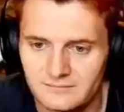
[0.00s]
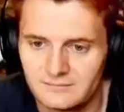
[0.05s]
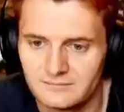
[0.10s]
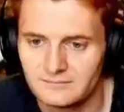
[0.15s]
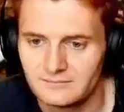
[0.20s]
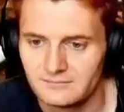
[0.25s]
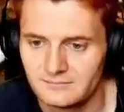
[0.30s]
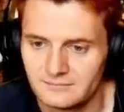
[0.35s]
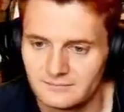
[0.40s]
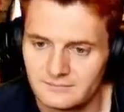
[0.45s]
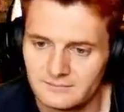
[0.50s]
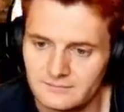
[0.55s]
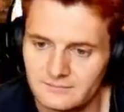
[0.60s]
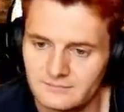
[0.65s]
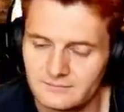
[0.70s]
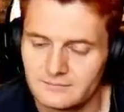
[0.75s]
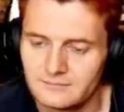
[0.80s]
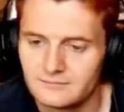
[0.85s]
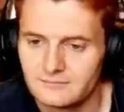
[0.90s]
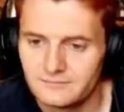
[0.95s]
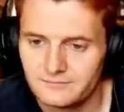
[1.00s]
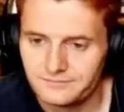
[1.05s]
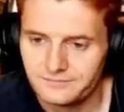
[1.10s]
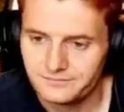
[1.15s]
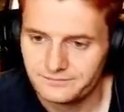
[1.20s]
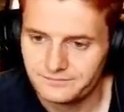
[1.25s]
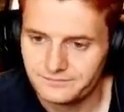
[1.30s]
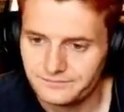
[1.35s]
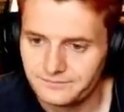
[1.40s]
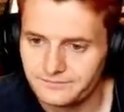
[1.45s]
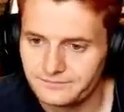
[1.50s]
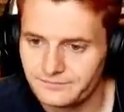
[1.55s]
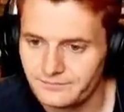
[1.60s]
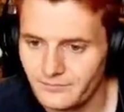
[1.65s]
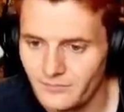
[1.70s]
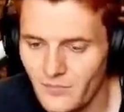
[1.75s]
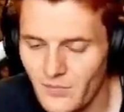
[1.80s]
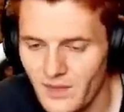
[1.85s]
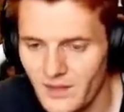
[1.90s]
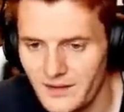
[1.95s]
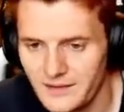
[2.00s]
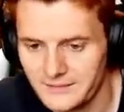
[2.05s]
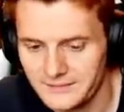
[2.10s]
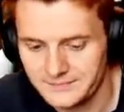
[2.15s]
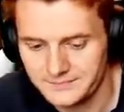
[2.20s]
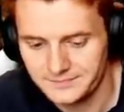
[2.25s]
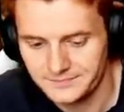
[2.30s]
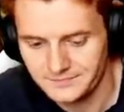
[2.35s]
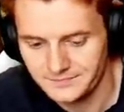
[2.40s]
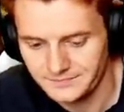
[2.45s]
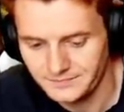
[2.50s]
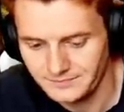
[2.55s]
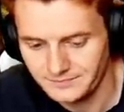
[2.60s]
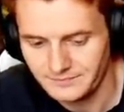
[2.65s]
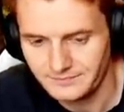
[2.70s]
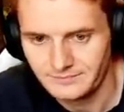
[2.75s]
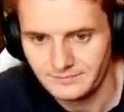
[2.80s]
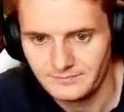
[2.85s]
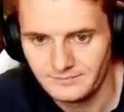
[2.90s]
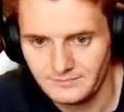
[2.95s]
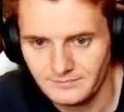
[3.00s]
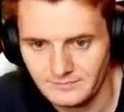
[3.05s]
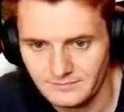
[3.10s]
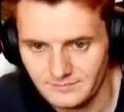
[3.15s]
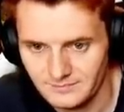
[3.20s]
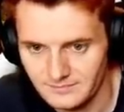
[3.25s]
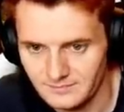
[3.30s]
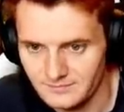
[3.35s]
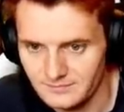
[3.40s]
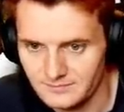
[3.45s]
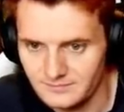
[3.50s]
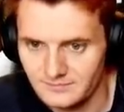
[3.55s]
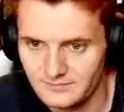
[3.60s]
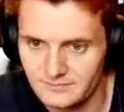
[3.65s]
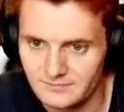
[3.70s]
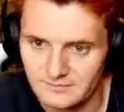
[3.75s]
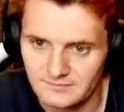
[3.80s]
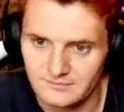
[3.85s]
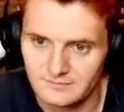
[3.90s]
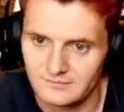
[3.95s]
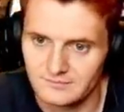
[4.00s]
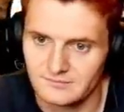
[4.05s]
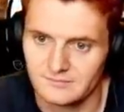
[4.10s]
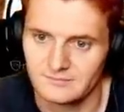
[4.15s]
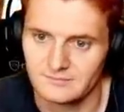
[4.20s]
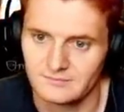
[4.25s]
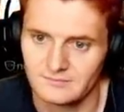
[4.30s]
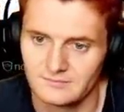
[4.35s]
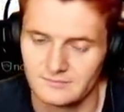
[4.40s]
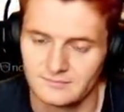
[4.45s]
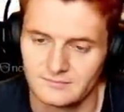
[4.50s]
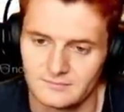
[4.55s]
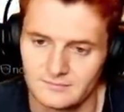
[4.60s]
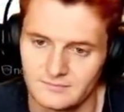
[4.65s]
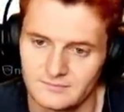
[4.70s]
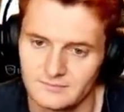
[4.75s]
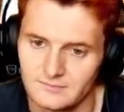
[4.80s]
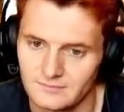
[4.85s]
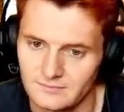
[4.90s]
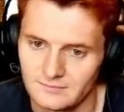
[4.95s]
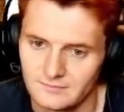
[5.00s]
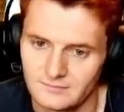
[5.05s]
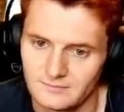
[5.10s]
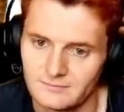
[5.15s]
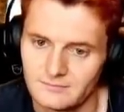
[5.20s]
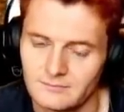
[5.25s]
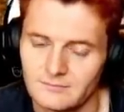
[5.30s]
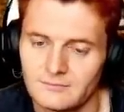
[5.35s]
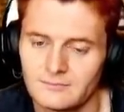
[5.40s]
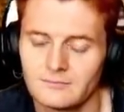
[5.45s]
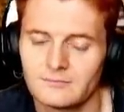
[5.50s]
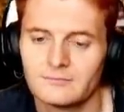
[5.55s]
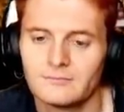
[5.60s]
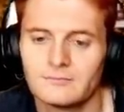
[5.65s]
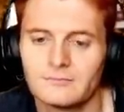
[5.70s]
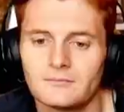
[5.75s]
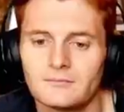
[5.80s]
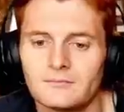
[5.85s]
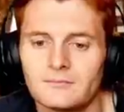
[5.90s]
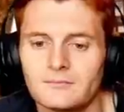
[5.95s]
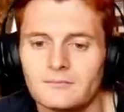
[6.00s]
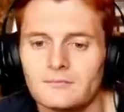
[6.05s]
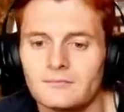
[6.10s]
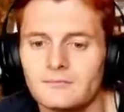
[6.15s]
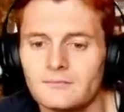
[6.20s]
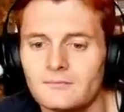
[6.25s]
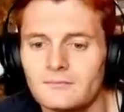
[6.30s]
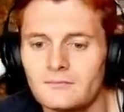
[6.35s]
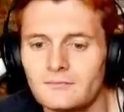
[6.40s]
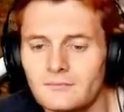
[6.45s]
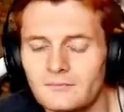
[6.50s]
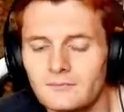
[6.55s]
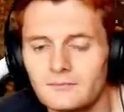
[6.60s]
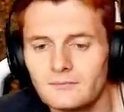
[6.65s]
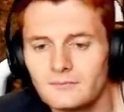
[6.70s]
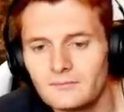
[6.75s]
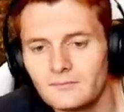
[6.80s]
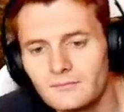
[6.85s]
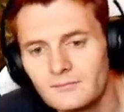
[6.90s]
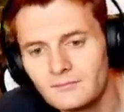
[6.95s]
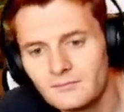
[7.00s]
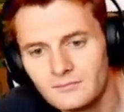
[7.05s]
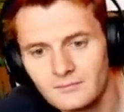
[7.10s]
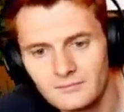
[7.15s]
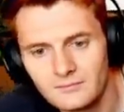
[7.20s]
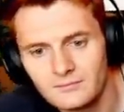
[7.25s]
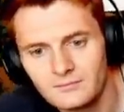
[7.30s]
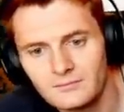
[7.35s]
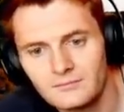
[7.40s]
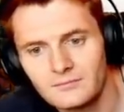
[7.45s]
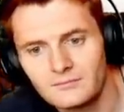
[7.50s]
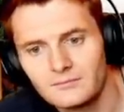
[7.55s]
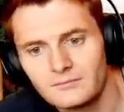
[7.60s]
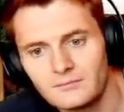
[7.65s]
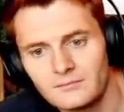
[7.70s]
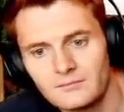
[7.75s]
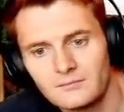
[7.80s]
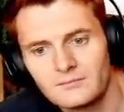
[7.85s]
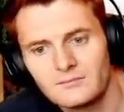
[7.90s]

No words are spoken by the person on screen.